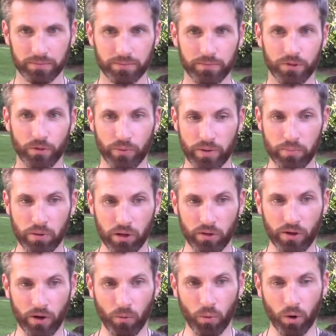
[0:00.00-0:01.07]
to rebuild
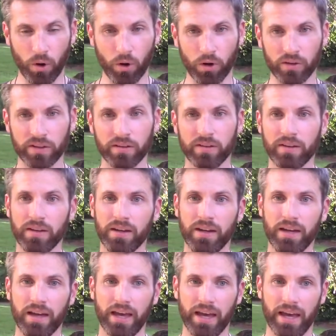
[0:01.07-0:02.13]
our world,
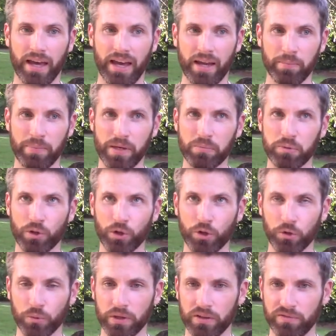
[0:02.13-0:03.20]
and people who
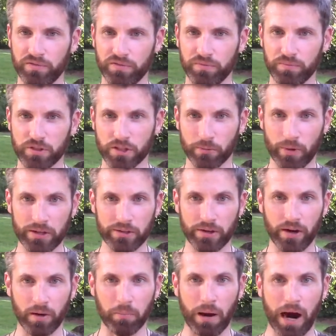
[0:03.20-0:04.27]
we've surrendered
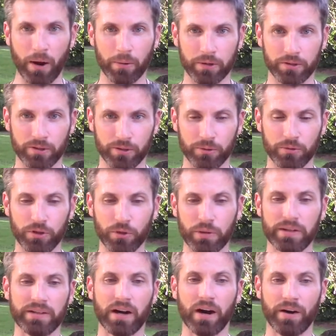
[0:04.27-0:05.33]
our power to do it
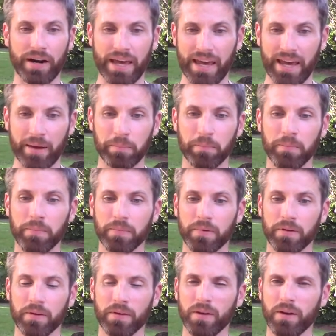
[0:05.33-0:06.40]
in our name
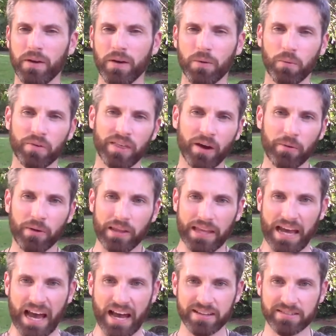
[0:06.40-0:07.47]
without really
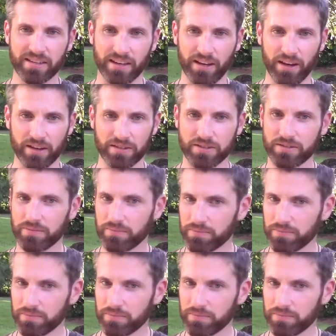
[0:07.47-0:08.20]
asking us